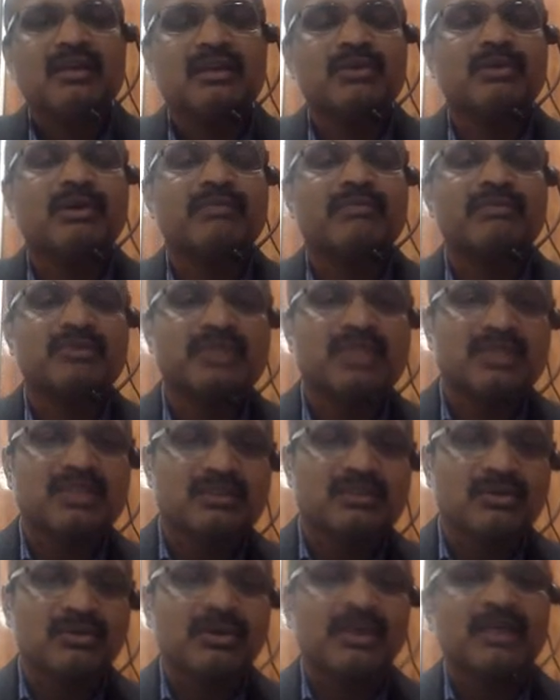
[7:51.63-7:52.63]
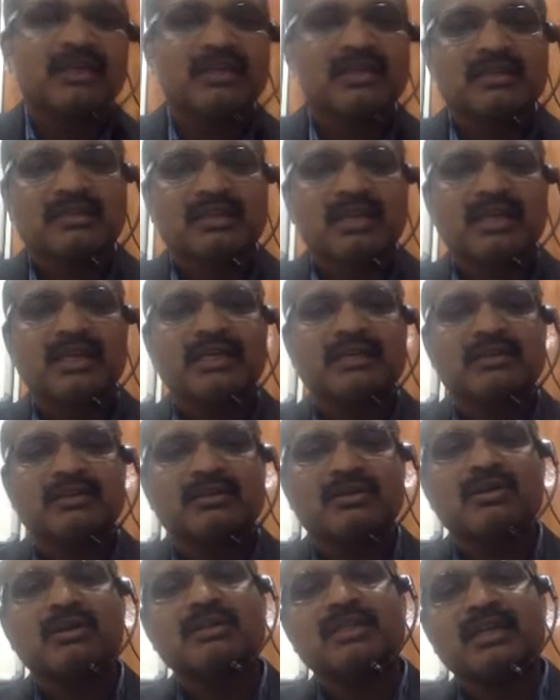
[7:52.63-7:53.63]
You have to just draw it and sign it
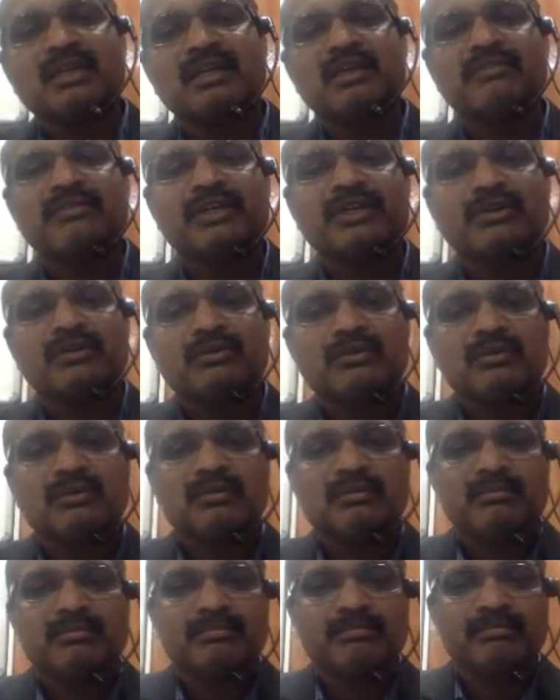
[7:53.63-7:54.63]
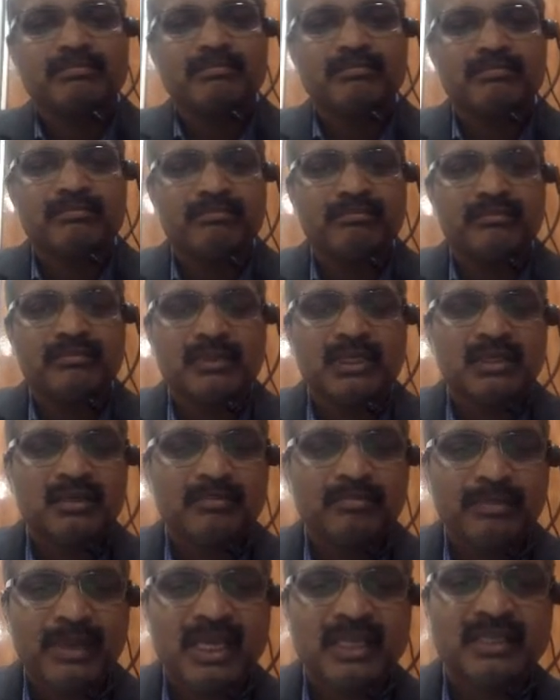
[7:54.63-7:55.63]
across and give it to
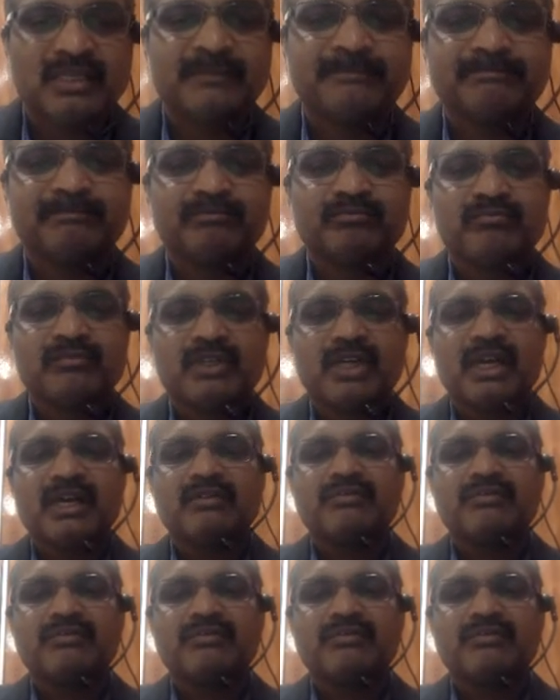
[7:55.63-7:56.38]
pay. Right?